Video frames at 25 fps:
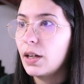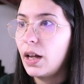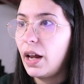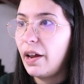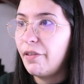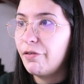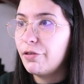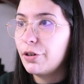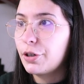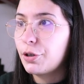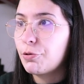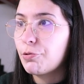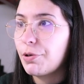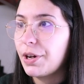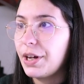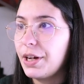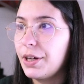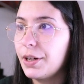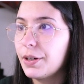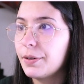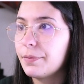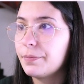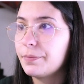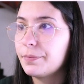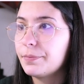
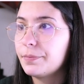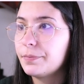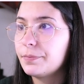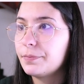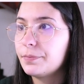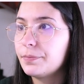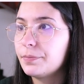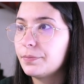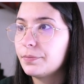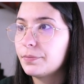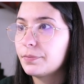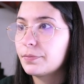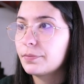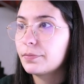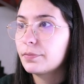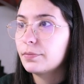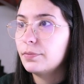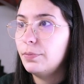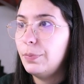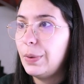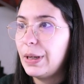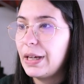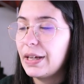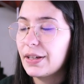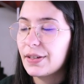evergreen,
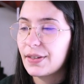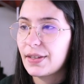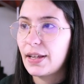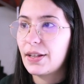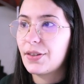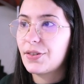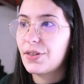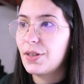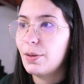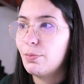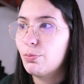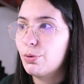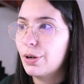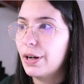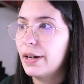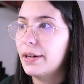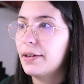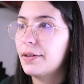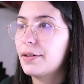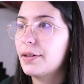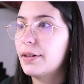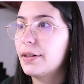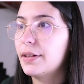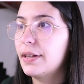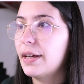because that's the
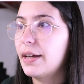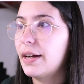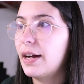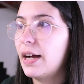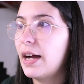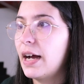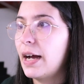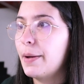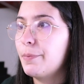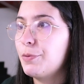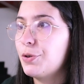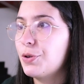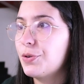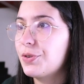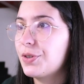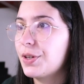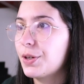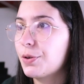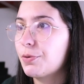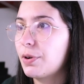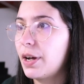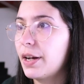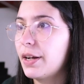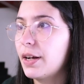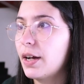brand that I'm
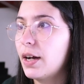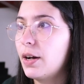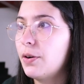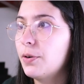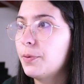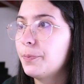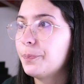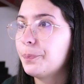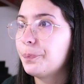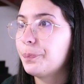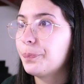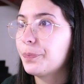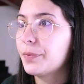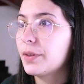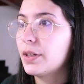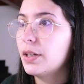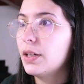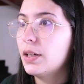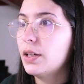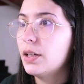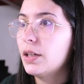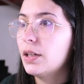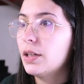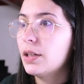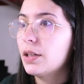using right now.
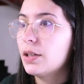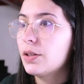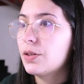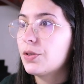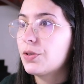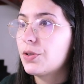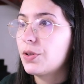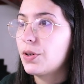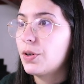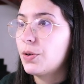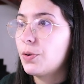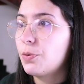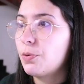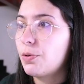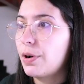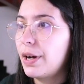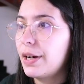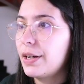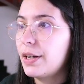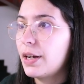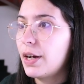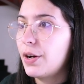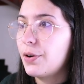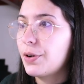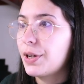So
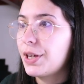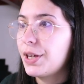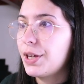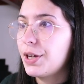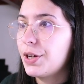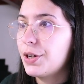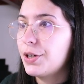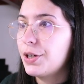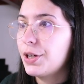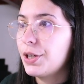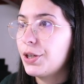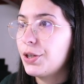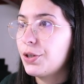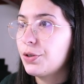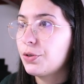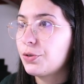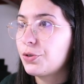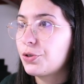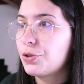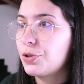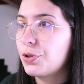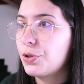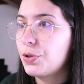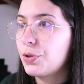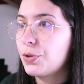right now here you'll
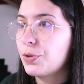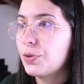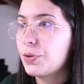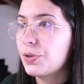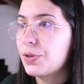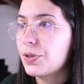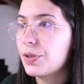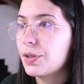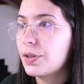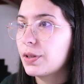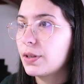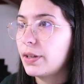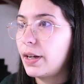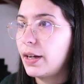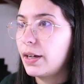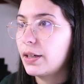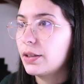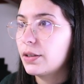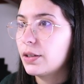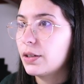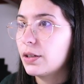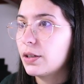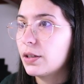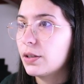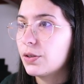choose
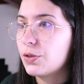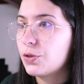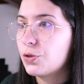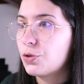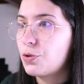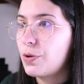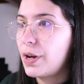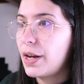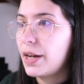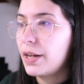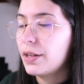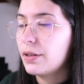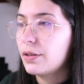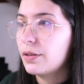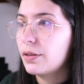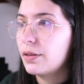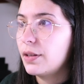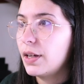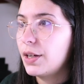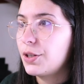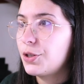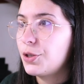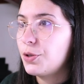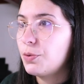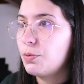like the strength
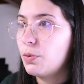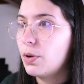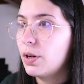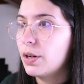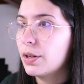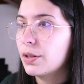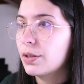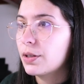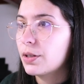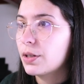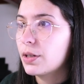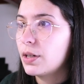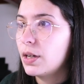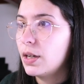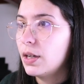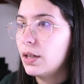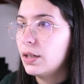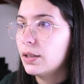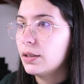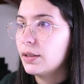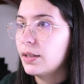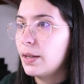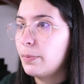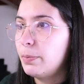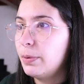that you want,
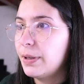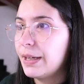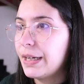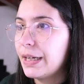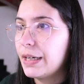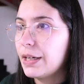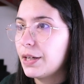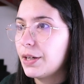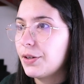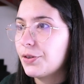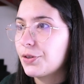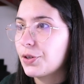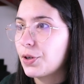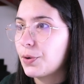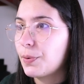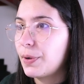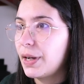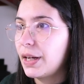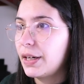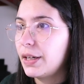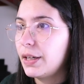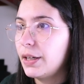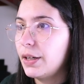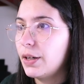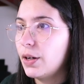the blade it's
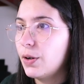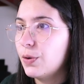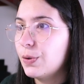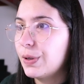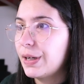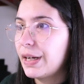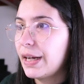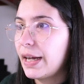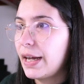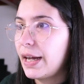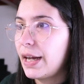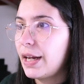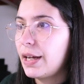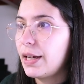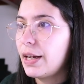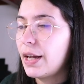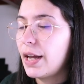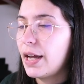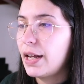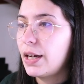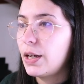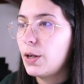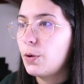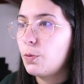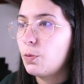already okay,
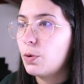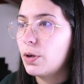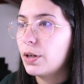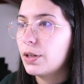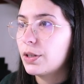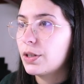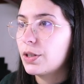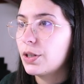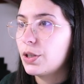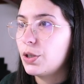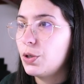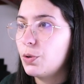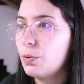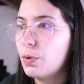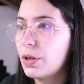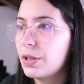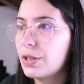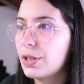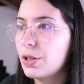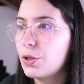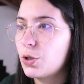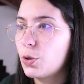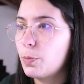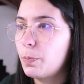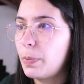and you
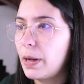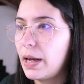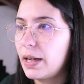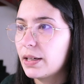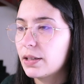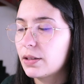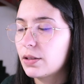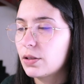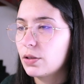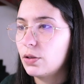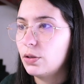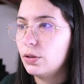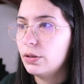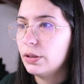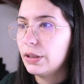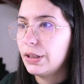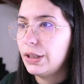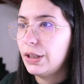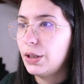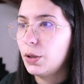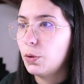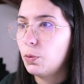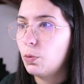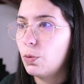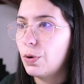want it to pass
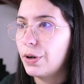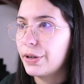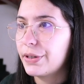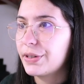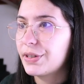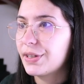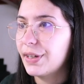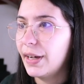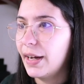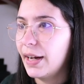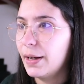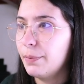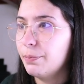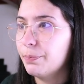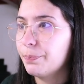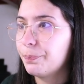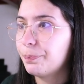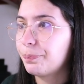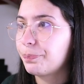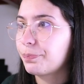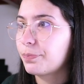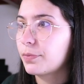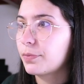only one time